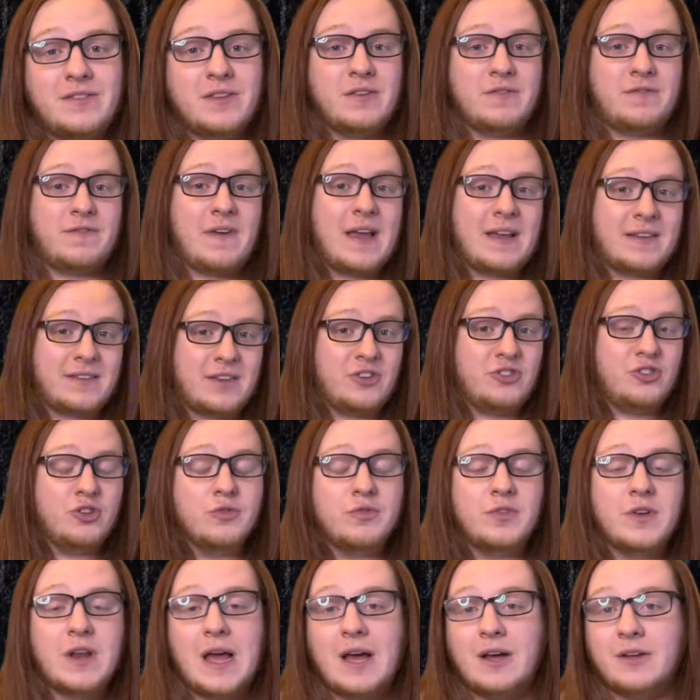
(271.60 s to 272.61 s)
in fact a
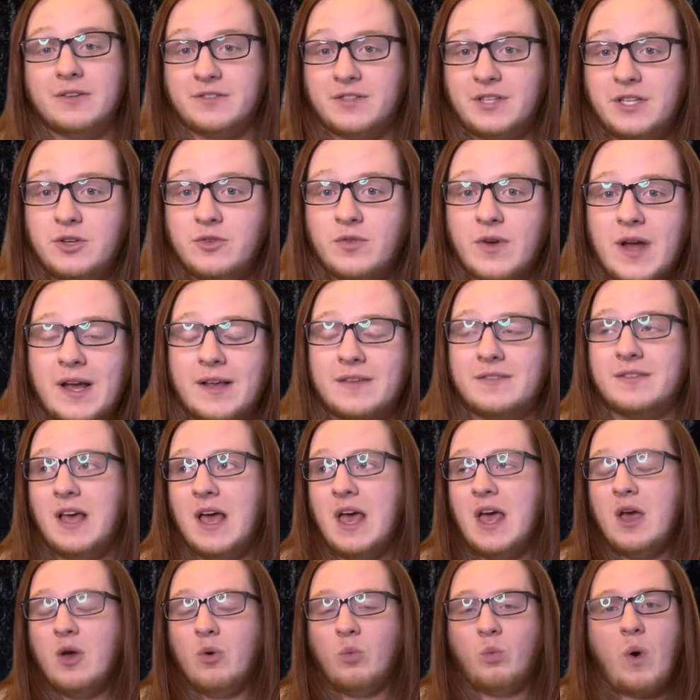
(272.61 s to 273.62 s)
juvenile T-Rex,
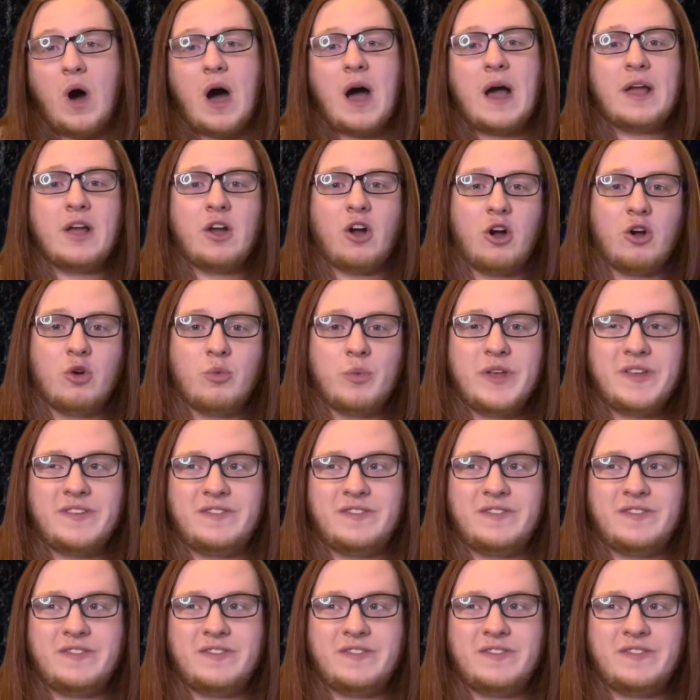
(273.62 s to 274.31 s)
why are we